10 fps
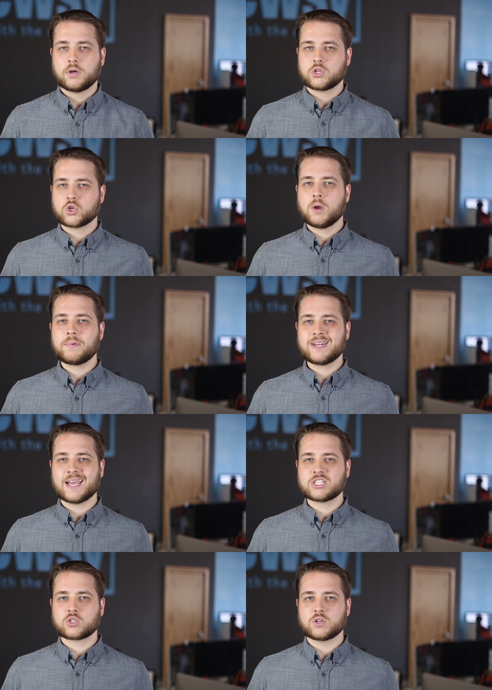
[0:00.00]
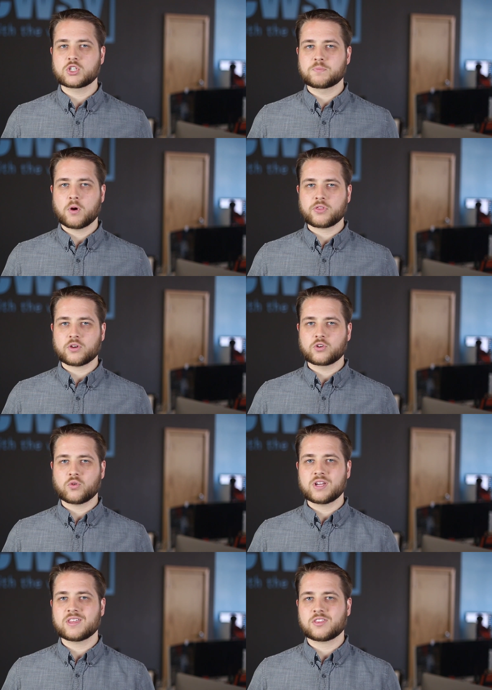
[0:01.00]
But Trump and Eskridge both
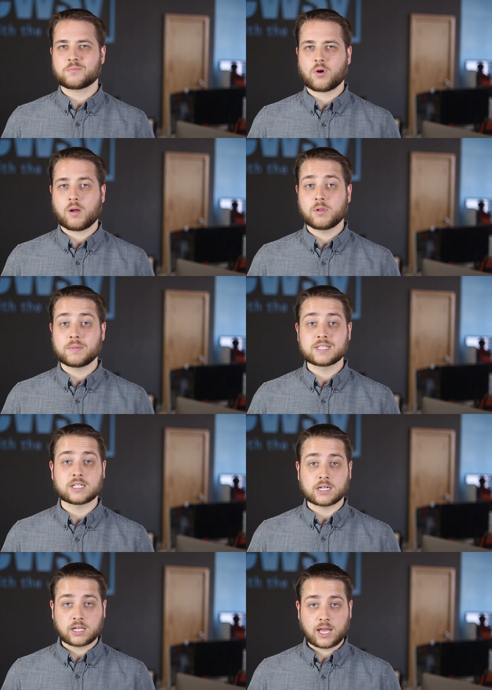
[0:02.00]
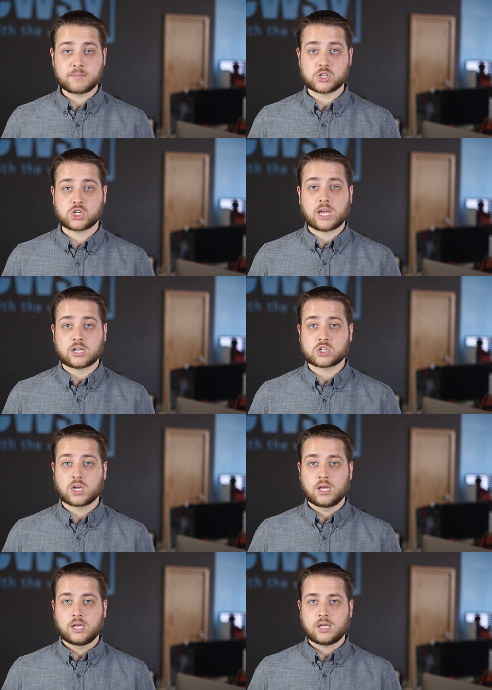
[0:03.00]
agree that the problem isn't climate
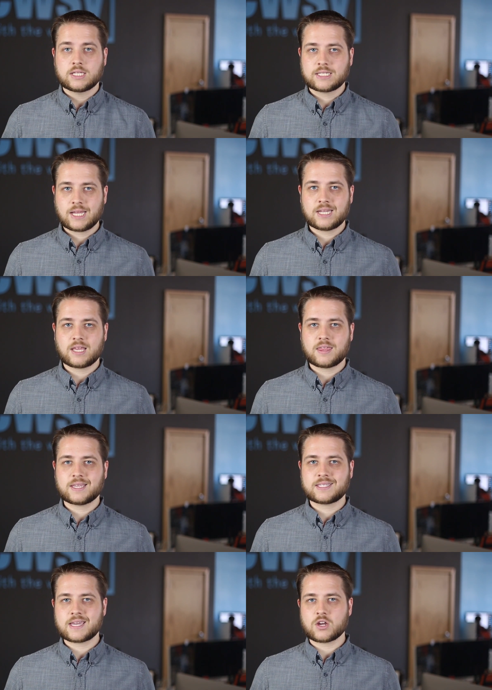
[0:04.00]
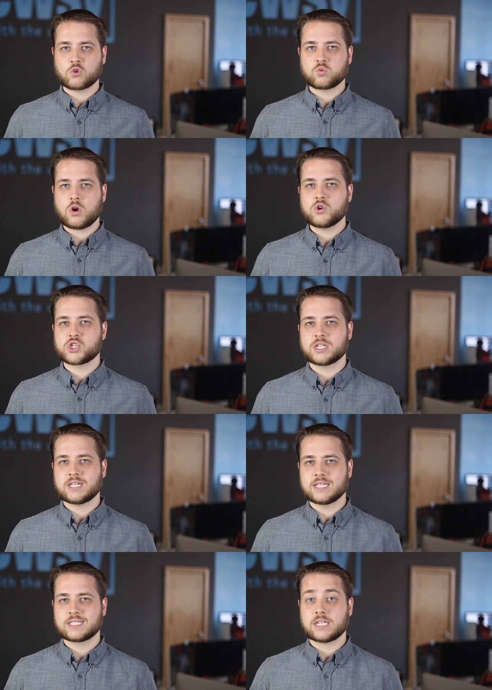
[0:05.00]
change. Instead, they say
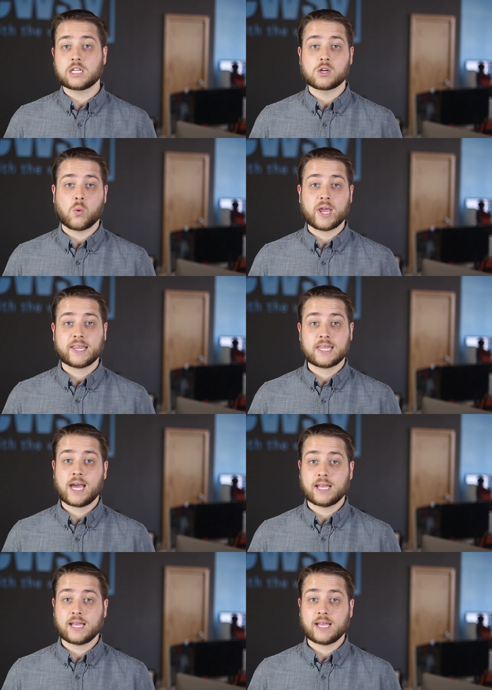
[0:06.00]
erosion is eating away at the